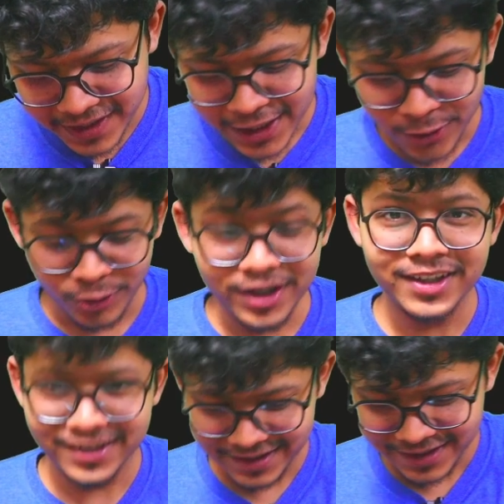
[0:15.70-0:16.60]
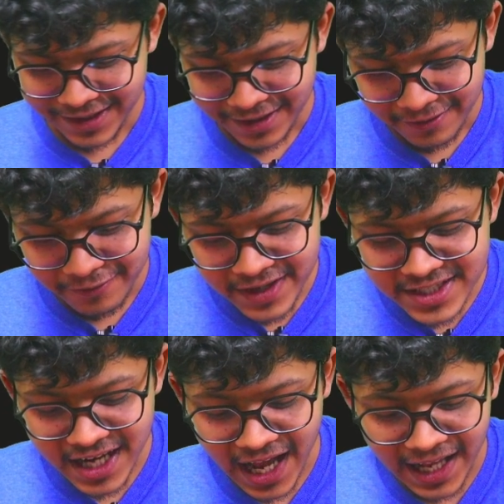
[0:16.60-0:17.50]
node which
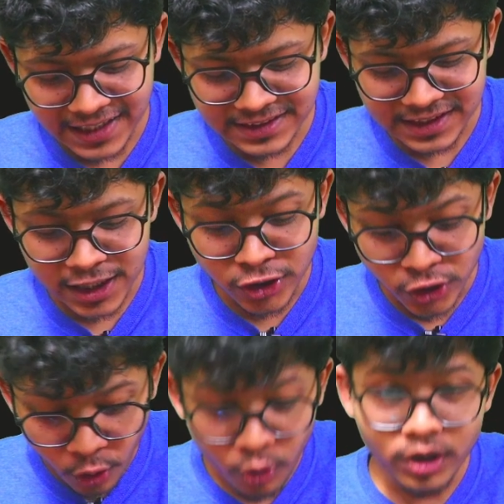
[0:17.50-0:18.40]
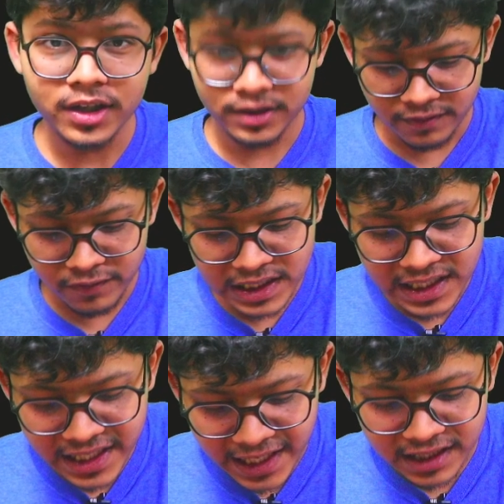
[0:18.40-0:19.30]
has a node with a
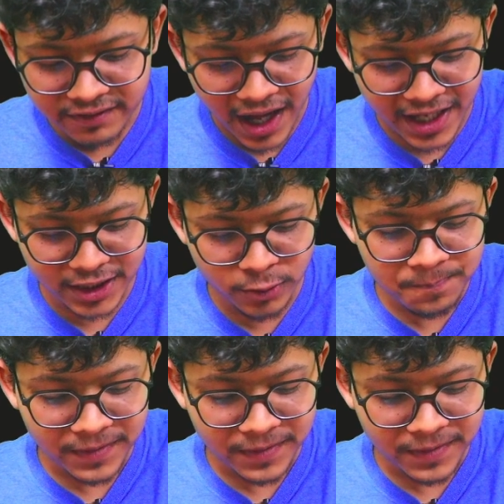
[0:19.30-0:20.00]
greater value